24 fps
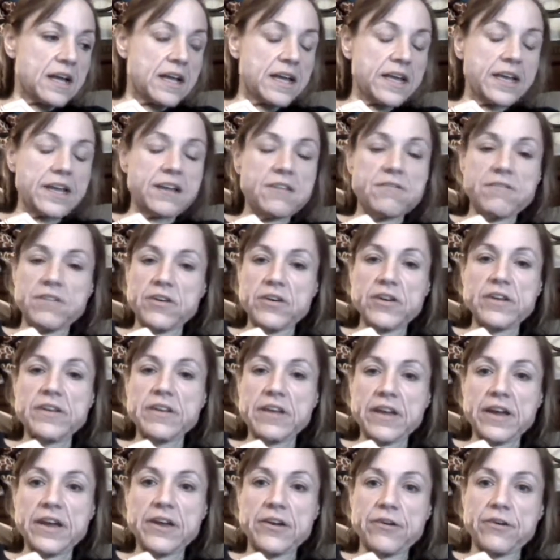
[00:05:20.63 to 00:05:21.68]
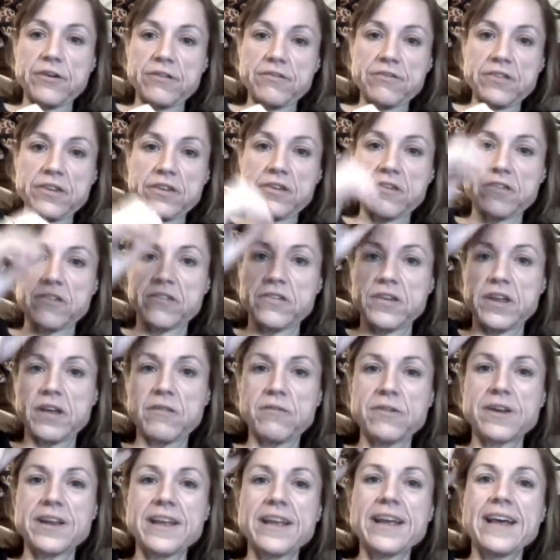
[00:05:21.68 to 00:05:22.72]
I get very tired of this.
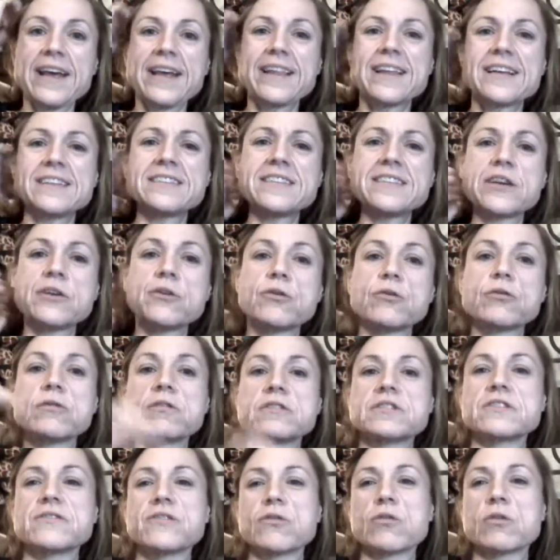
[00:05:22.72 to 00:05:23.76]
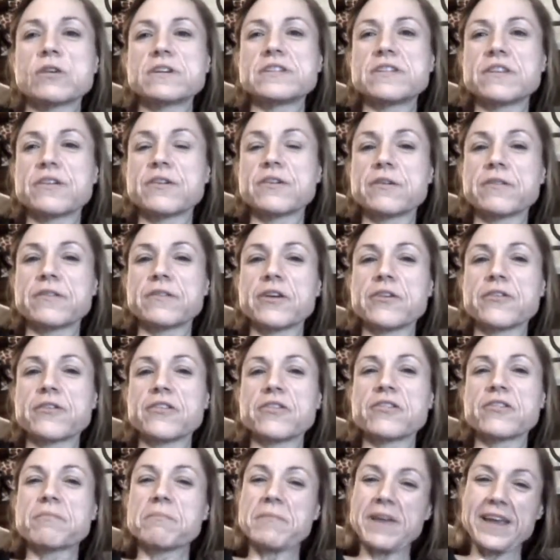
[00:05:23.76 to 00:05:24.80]
And when they say cougars, of course, they're
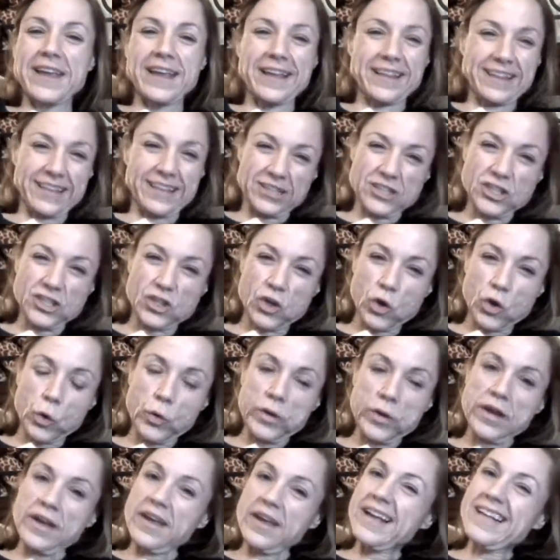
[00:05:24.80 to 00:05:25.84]
just making a little joke.